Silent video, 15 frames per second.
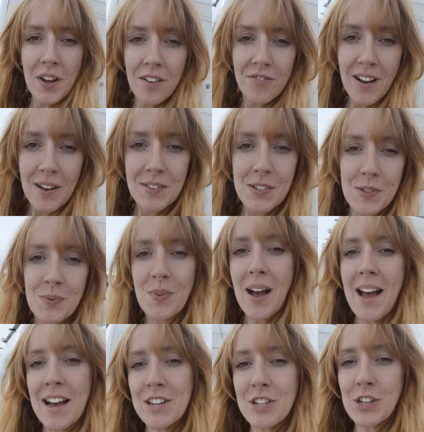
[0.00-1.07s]
have found
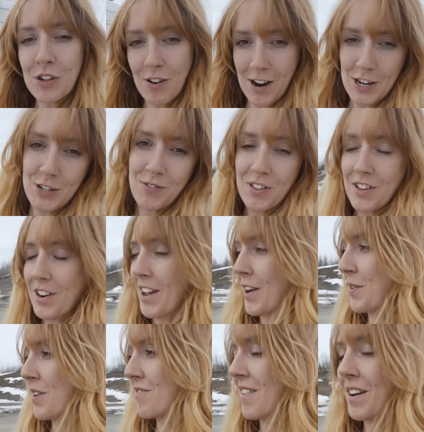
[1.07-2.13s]
somewhere to crash for the
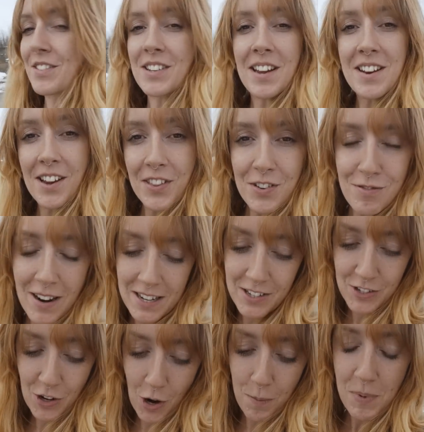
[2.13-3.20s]
night. We have found another
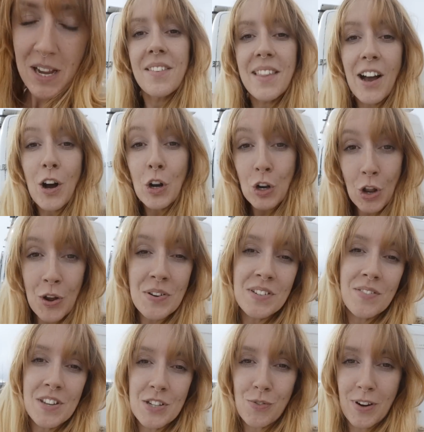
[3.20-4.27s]
rest stop. There are loads
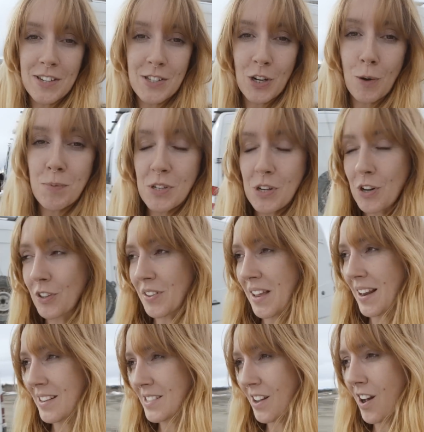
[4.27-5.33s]
of these rest stops along the
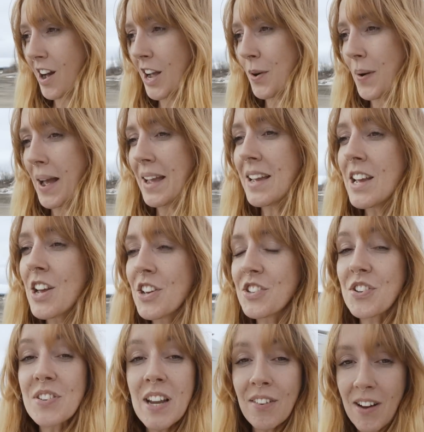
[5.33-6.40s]
Alaska Highway,
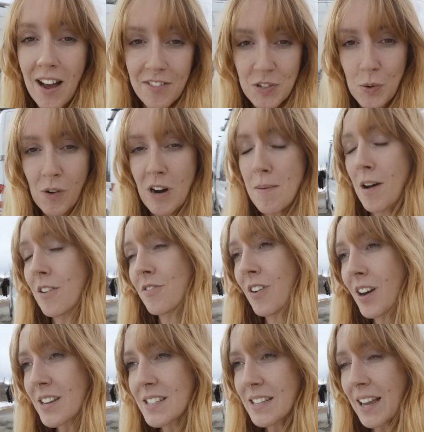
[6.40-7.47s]
so you never have to worry about
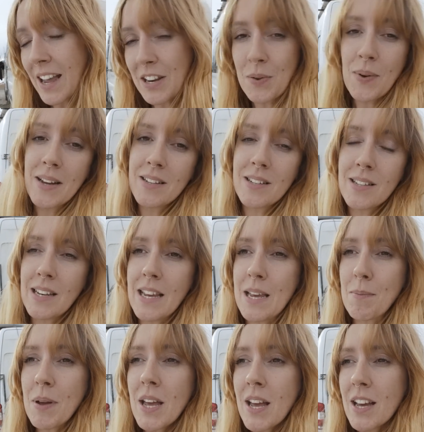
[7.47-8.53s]
finding anywhere to
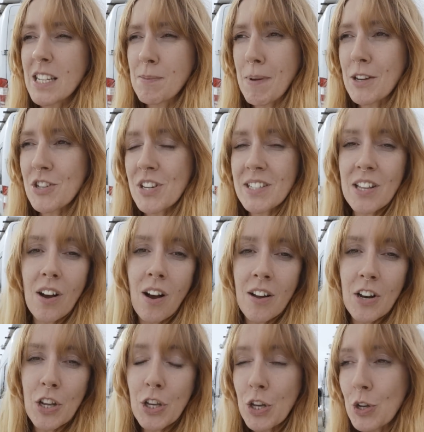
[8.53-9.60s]
sleep, especially as there
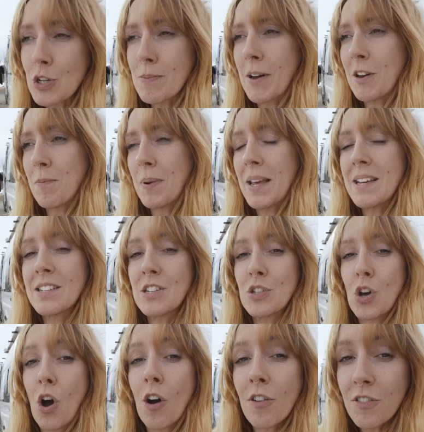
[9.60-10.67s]
aren't a huge amount of places
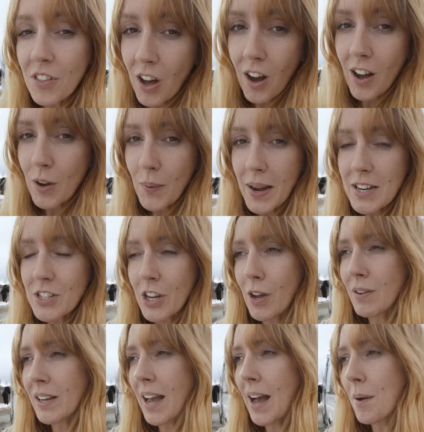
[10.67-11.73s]
off the highway to go
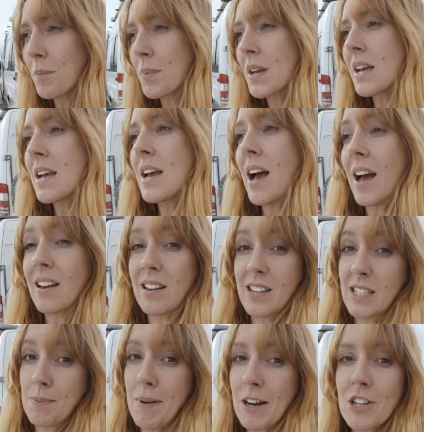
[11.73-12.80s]
and camp, and
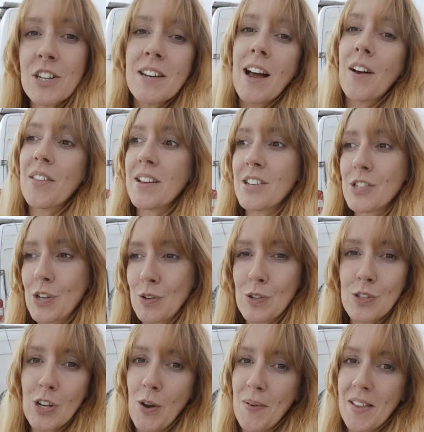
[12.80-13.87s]
especially now that it's so
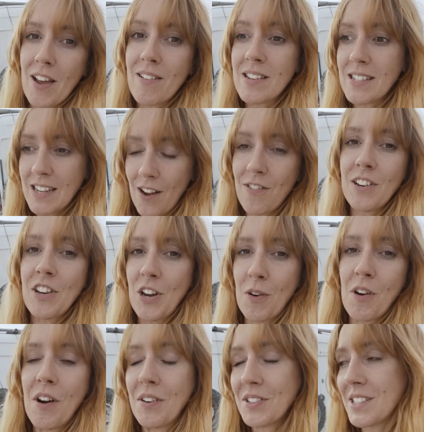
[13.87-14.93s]
snowy, there is definitely
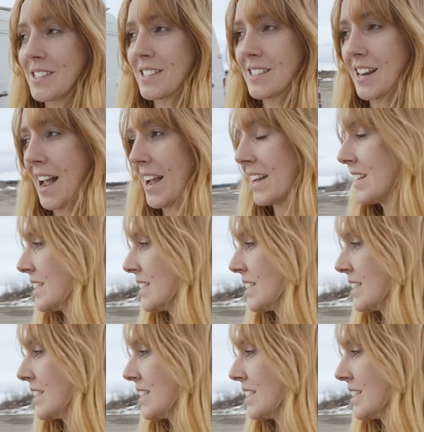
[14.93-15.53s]
nowhere else to stay.